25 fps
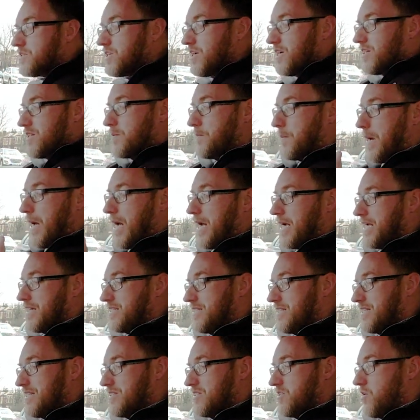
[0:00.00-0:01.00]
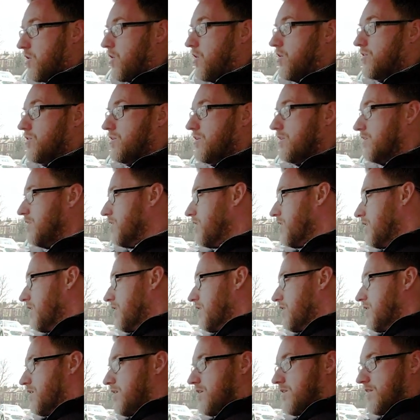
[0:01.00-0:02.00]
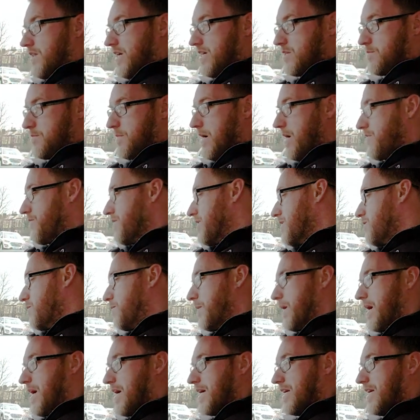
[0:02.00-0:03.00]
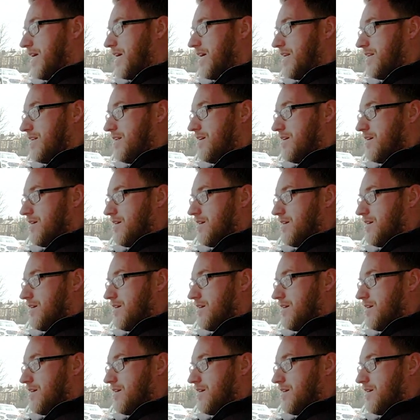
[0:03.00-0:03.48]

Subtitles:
turn the park assist on. That's parallel parking.